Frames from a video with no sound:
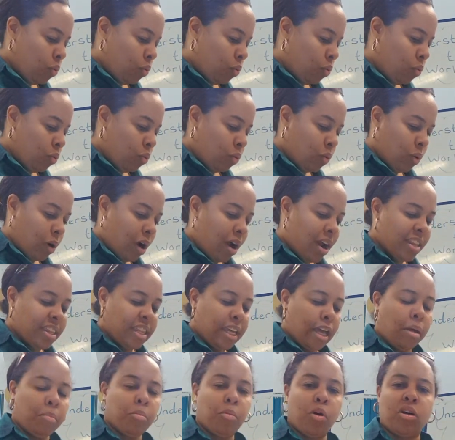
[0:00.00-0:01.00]
Oh, I
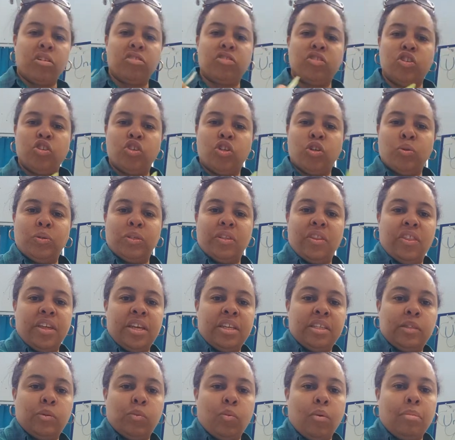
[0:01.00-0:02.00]
think I'm going to choose
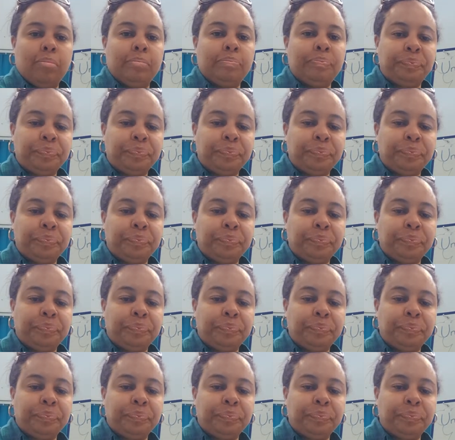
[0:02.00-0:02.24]
this one.